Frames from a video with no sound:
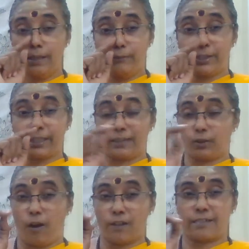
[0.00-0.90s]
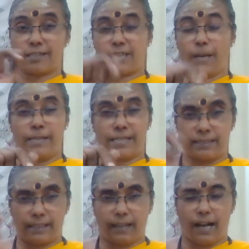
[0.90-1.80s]
which can cause disturbance in
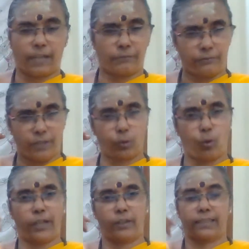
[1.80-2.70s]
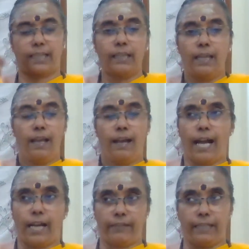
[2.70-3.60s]
the car when we are going on the
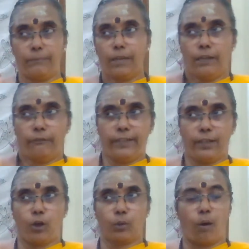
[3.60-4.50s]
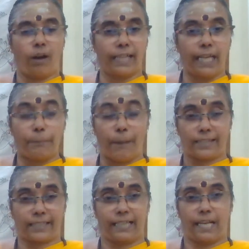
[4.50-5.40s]
highway. We don't want any
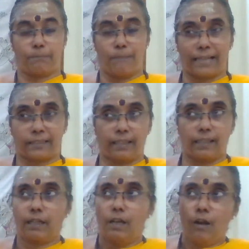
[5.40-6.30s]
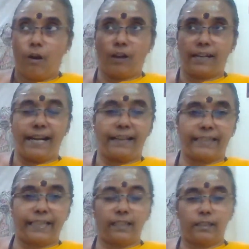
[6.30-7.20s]
particulate matter or
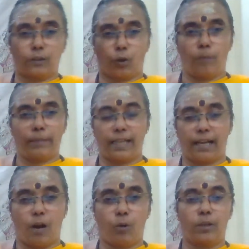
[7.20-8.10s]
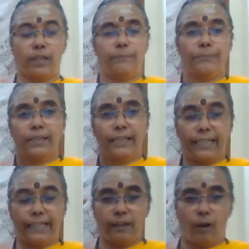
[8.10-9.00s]
anything roaming around
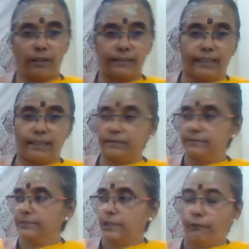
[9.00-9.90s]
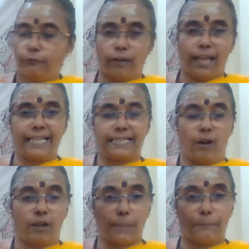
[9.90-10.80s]
on the flight,
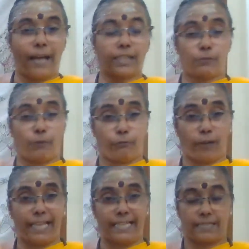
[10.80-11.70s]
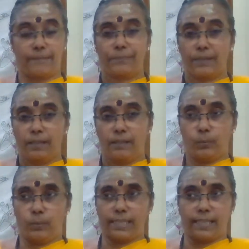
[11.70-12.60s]
on the path of a flight,
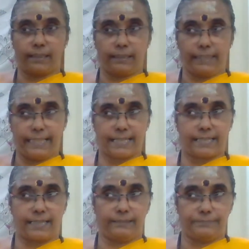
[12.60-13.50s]
whether it is